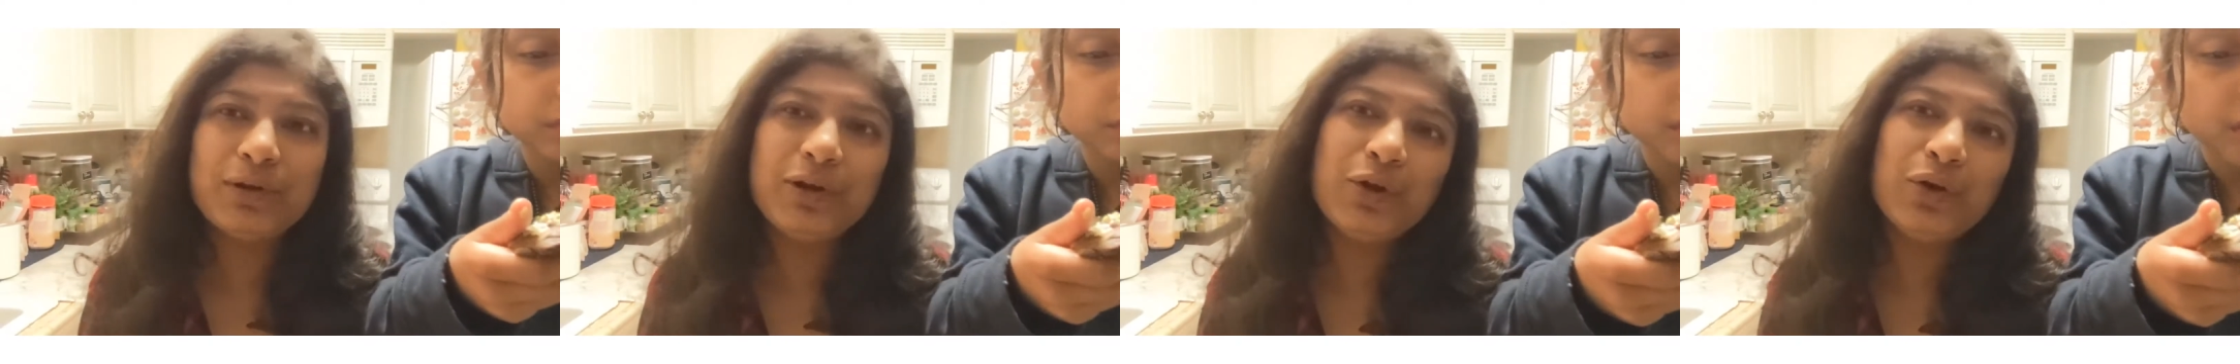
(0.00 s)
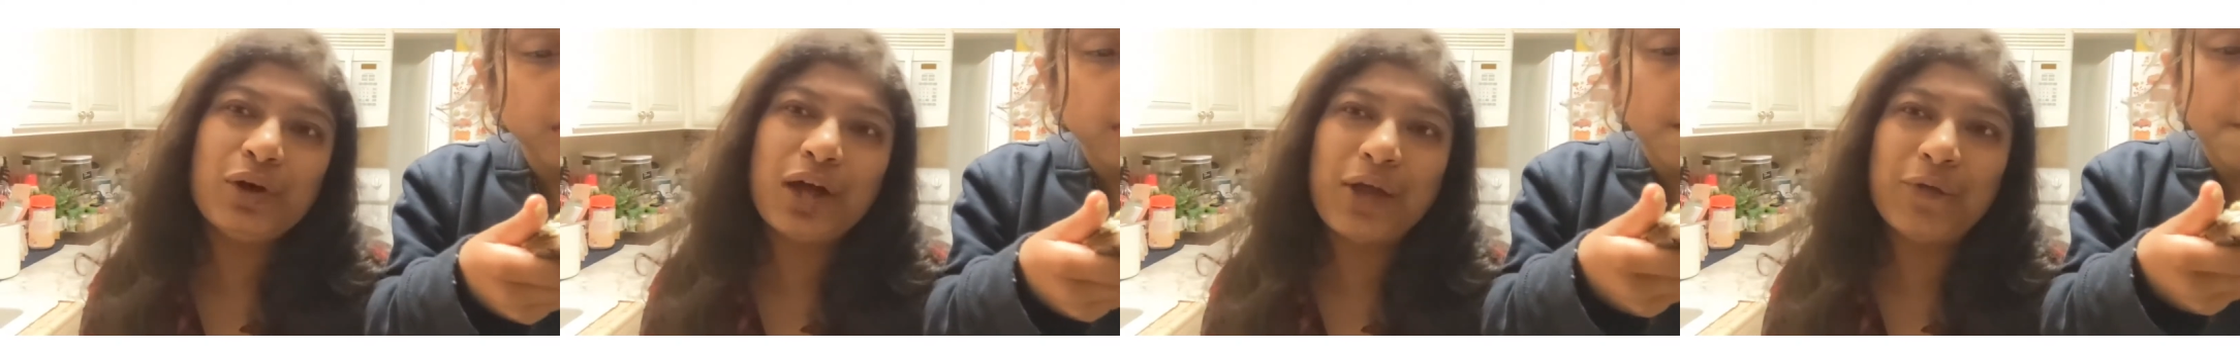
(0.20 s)

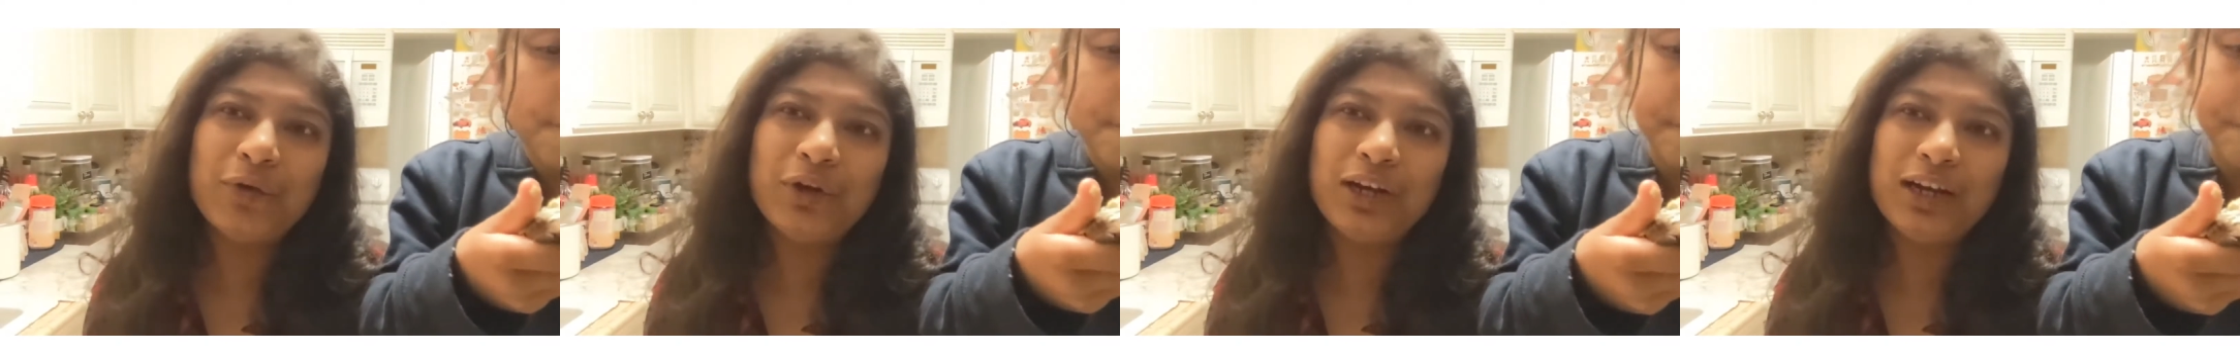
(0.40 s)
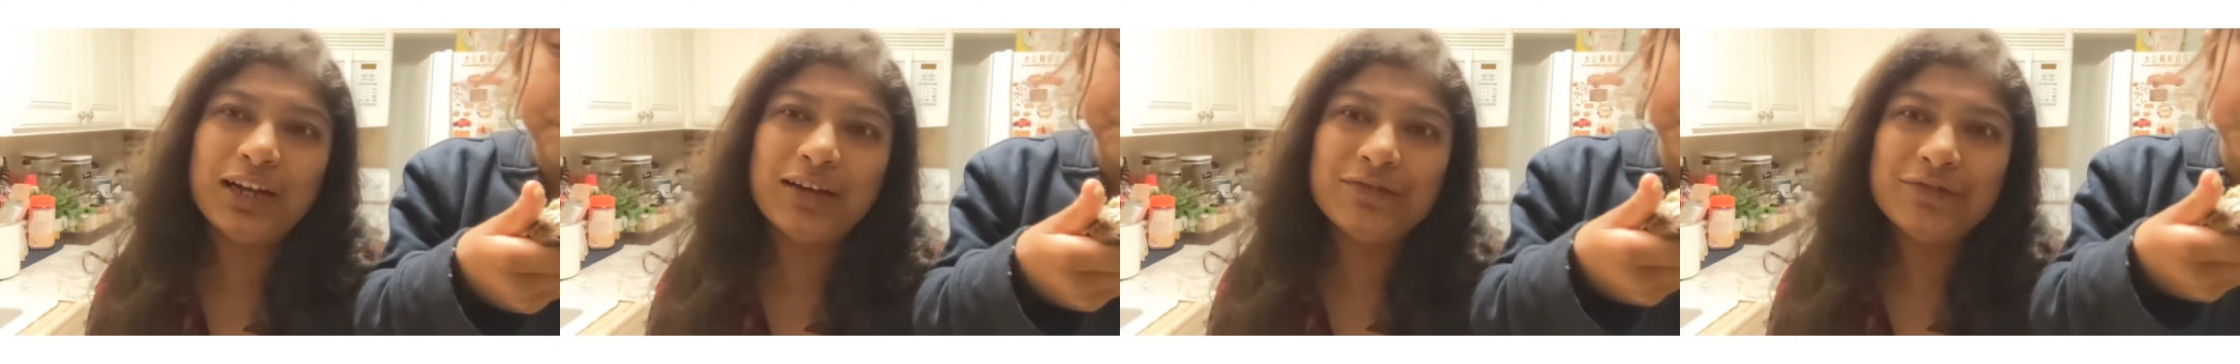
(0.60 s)
below. I
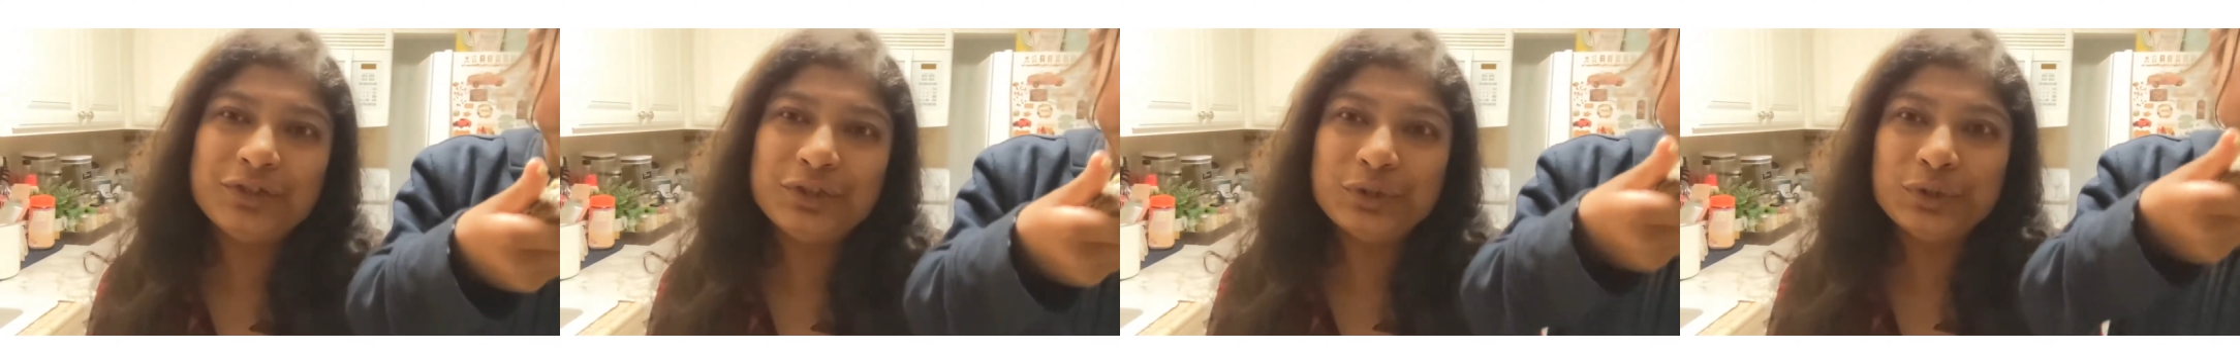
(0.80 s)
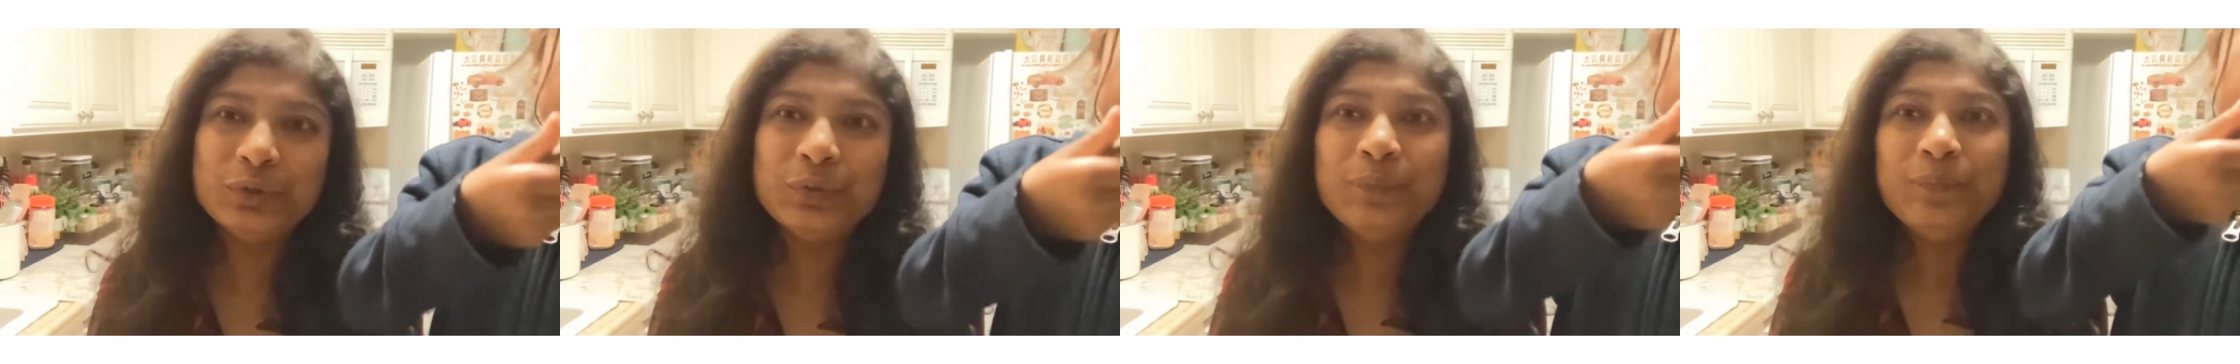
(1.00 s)
would love
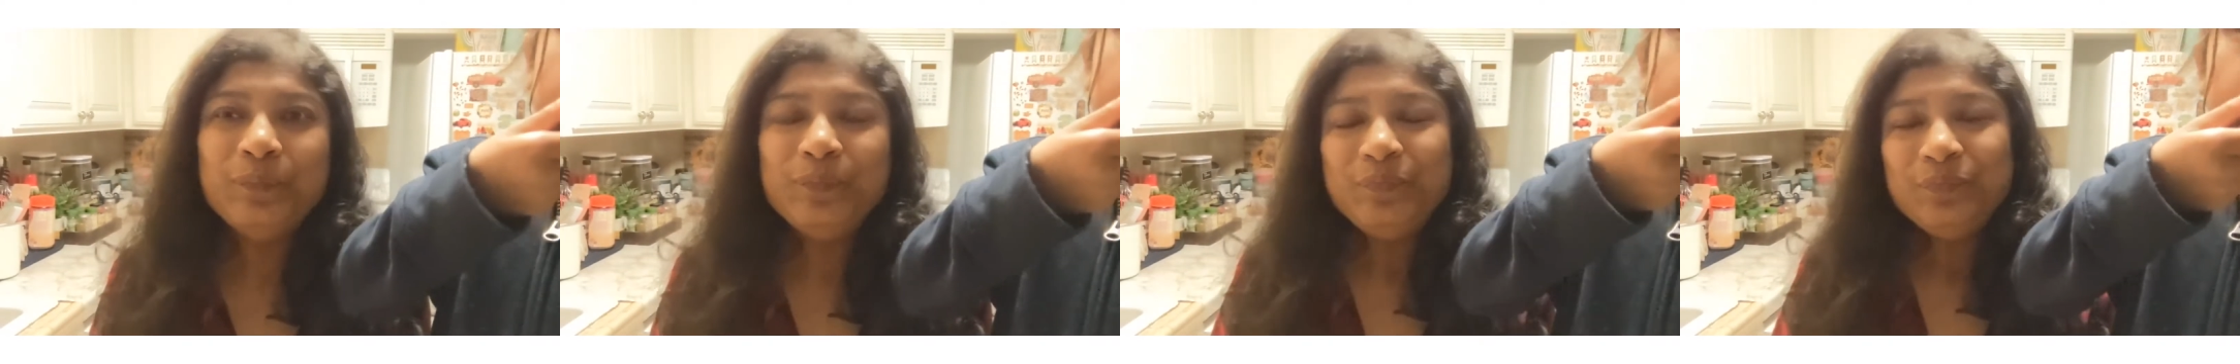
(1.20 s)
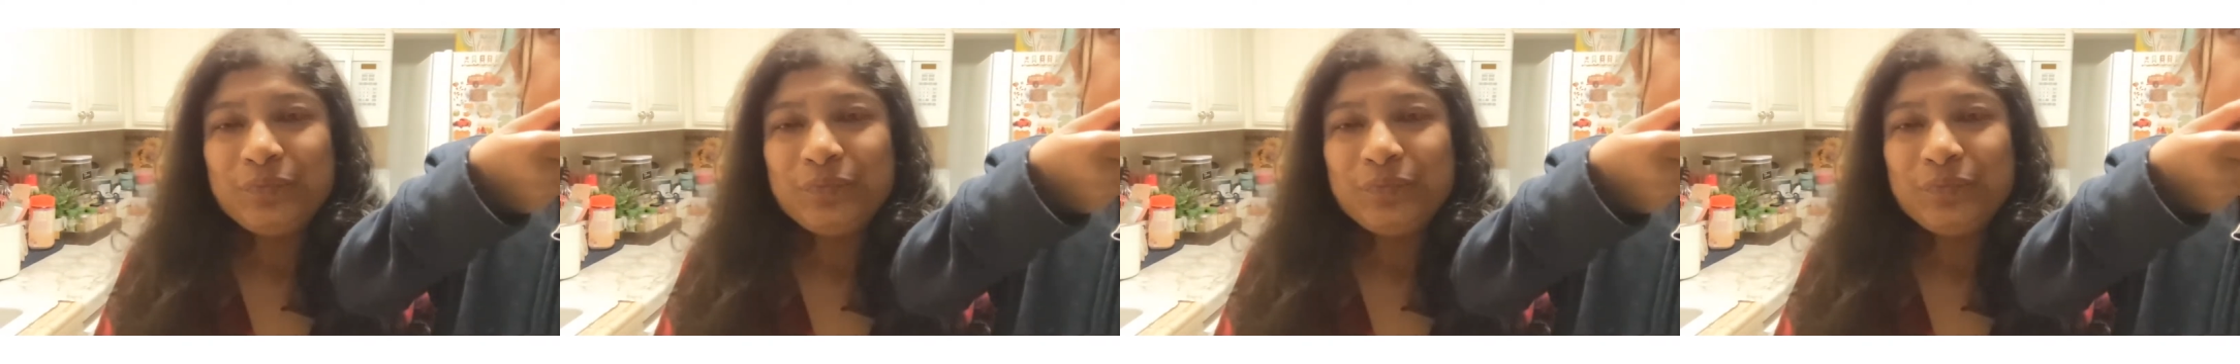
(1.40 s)
to